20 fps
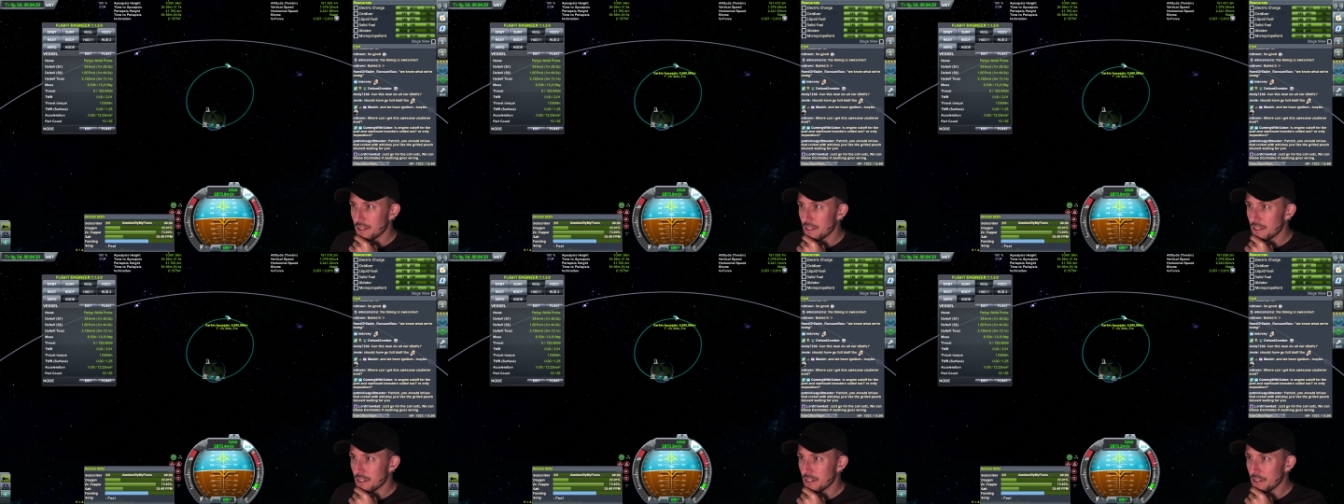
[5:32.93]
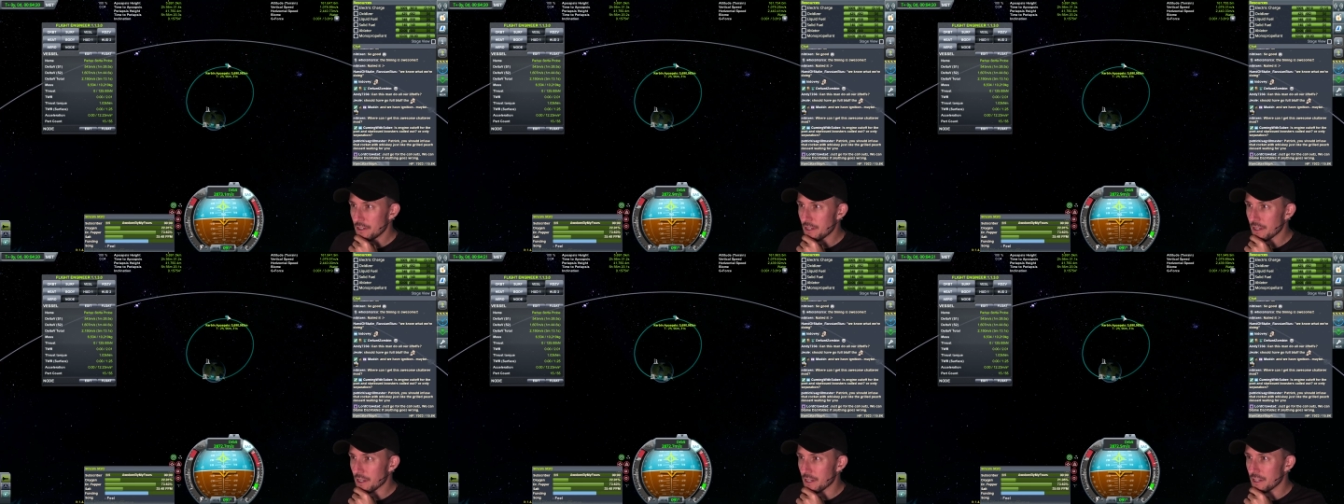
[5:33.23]

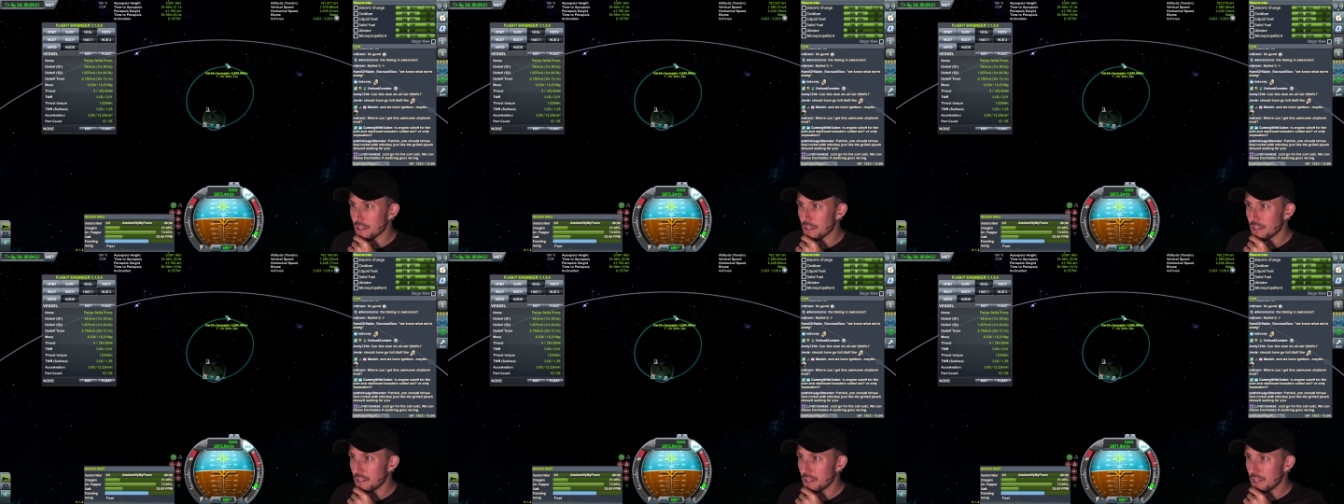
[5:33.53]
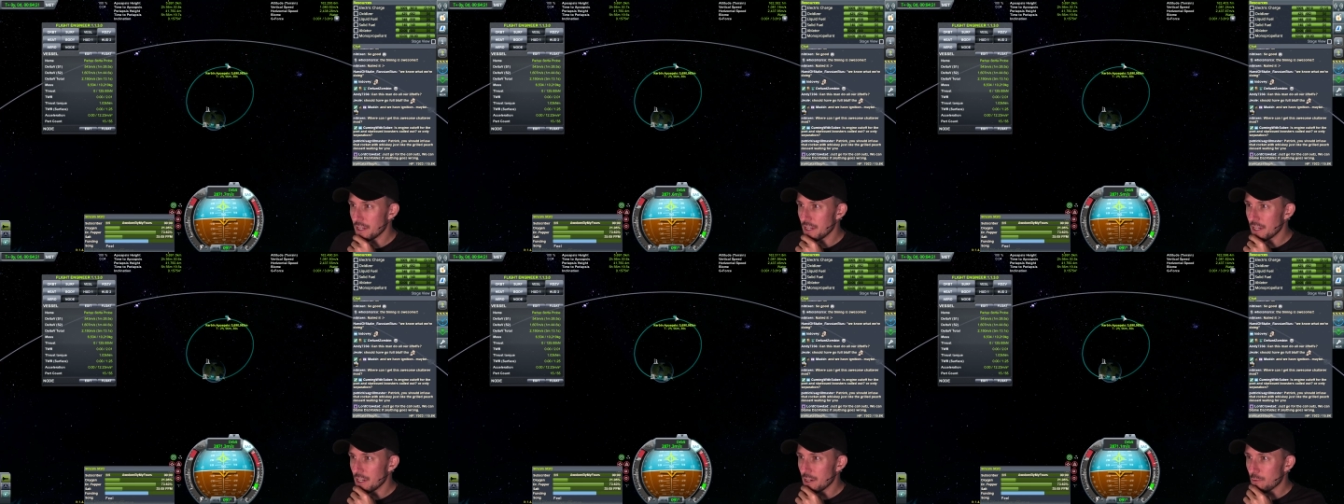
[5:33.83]
Okay.
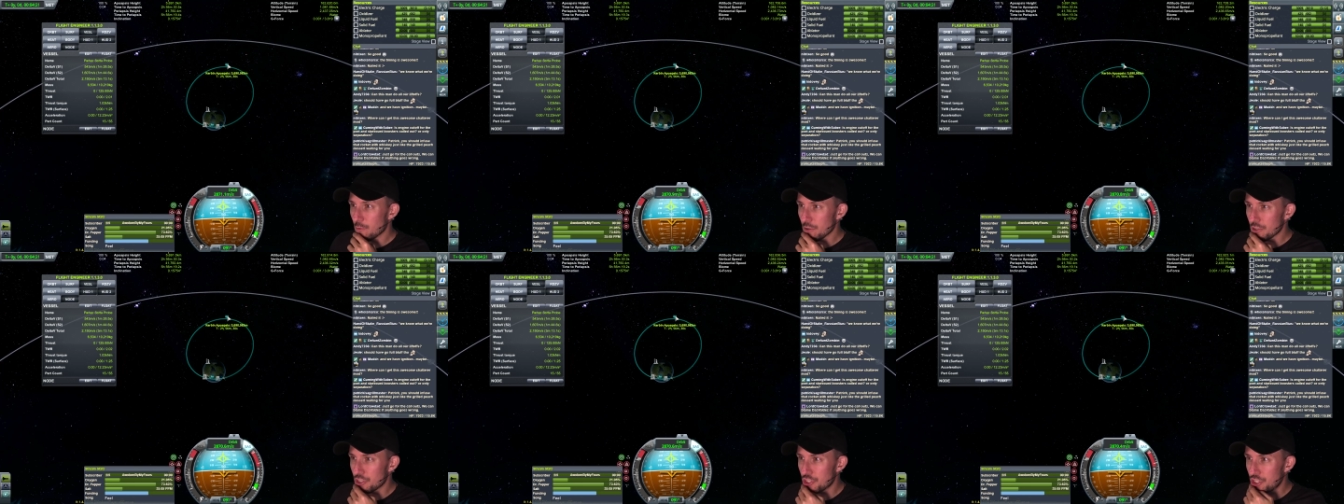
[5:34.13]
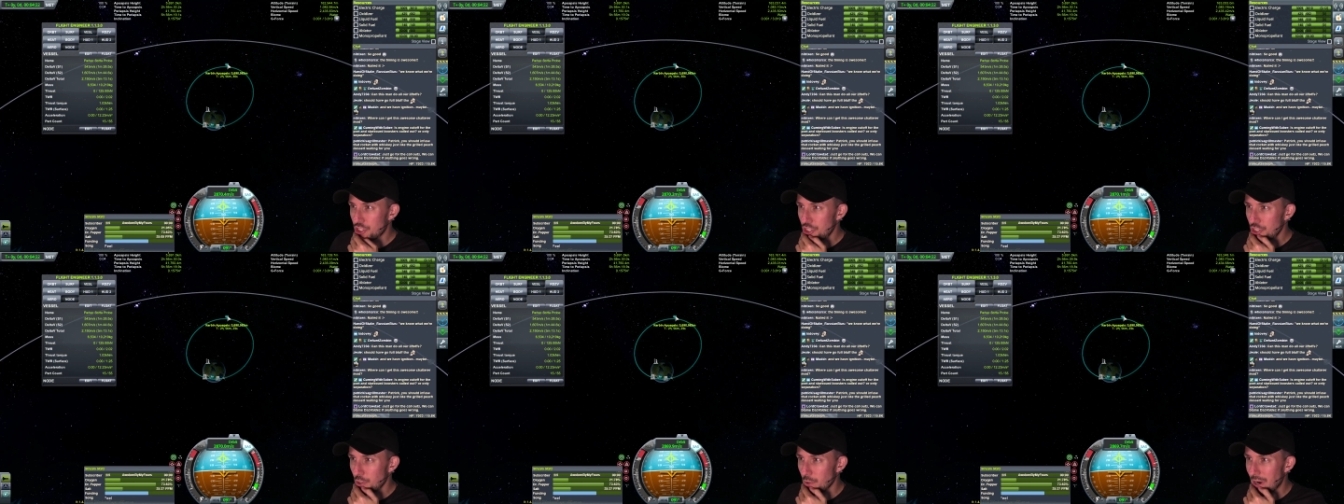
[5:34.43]
We're
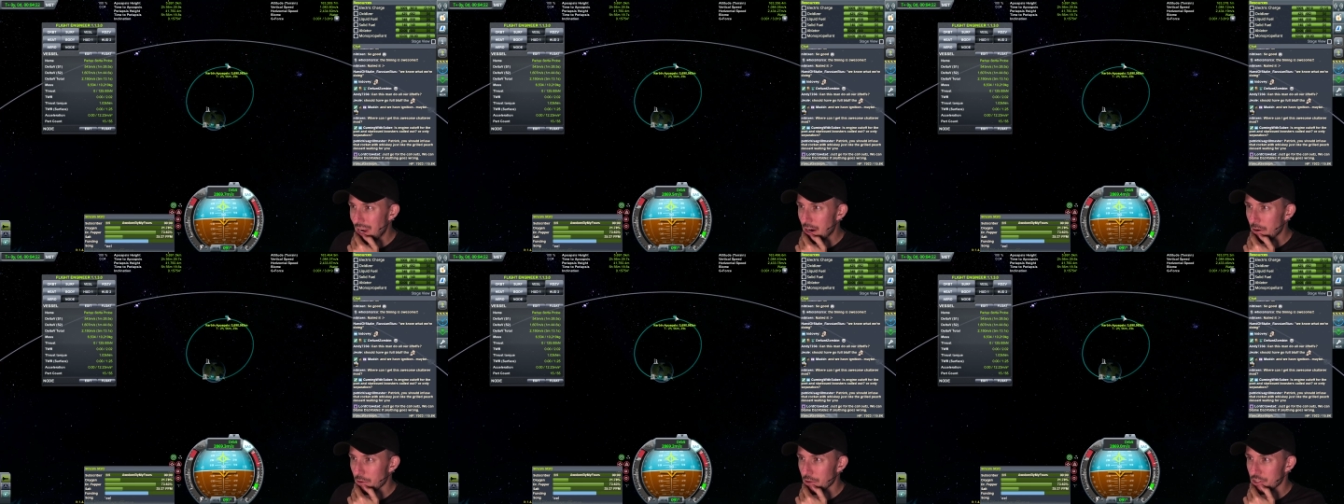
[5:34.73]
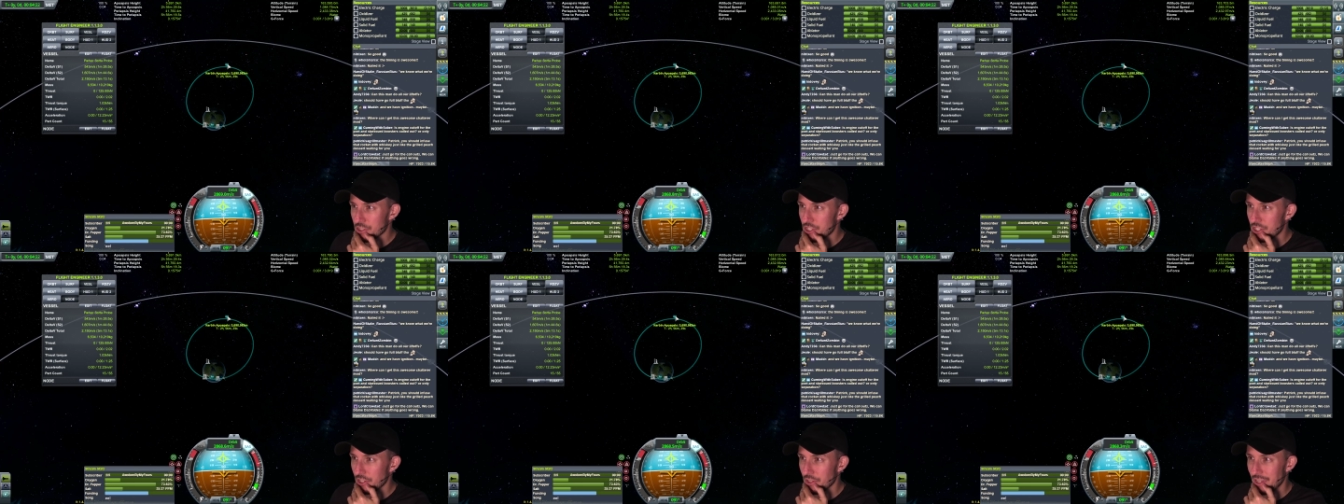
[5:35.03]
2
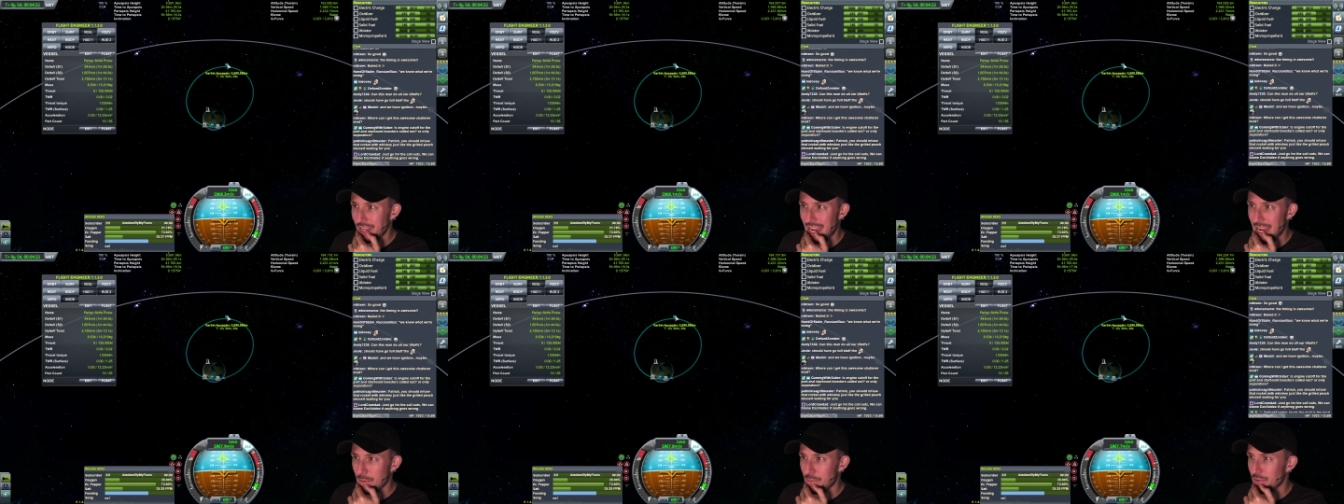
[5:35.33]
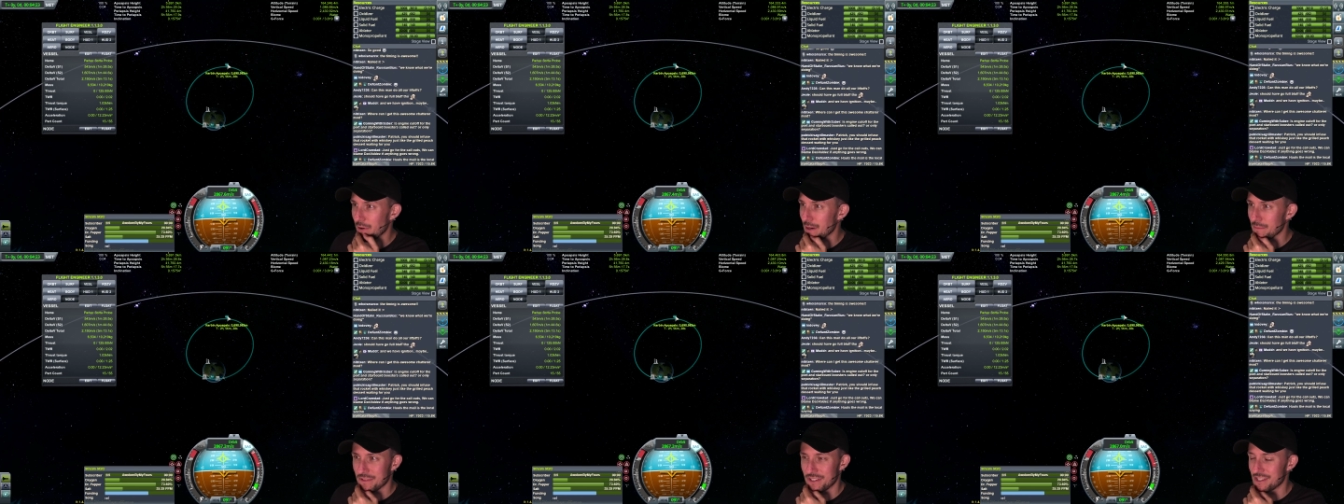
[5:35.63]
hours till the
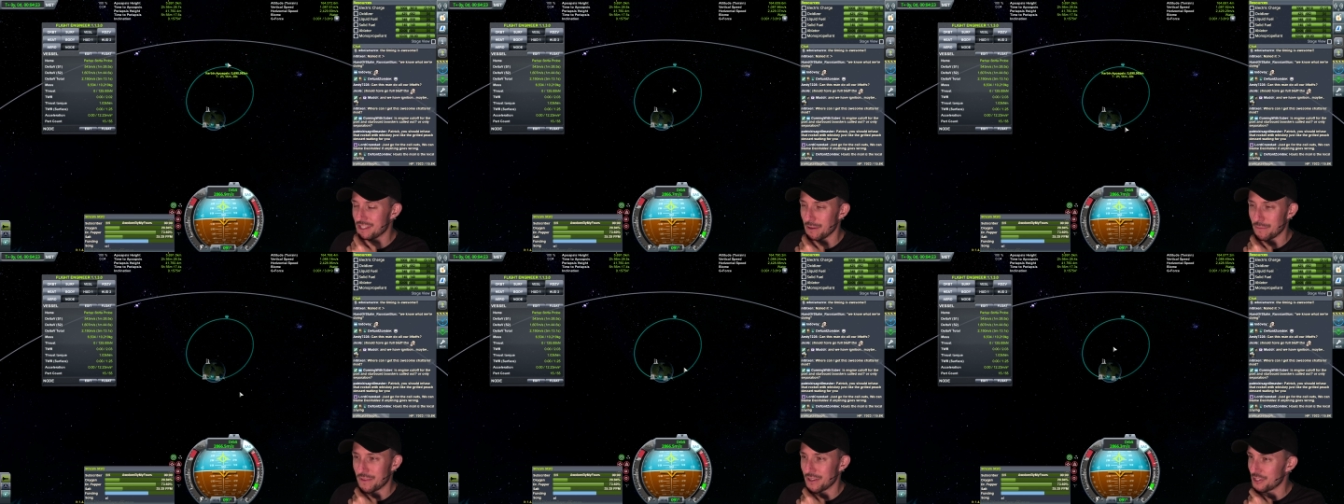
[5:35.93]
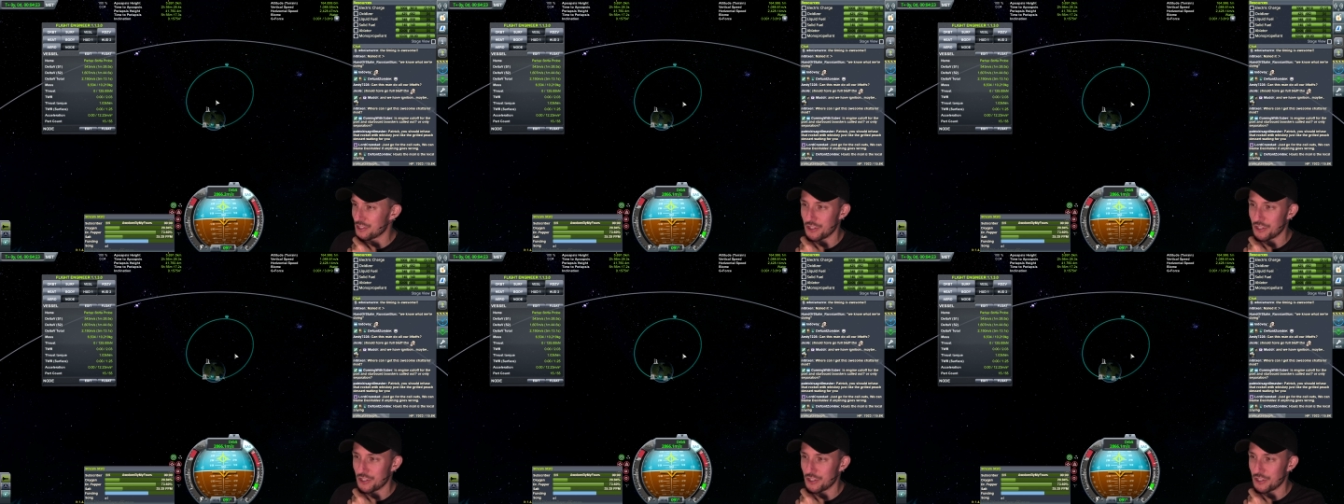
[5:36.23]
apoapsis is up there.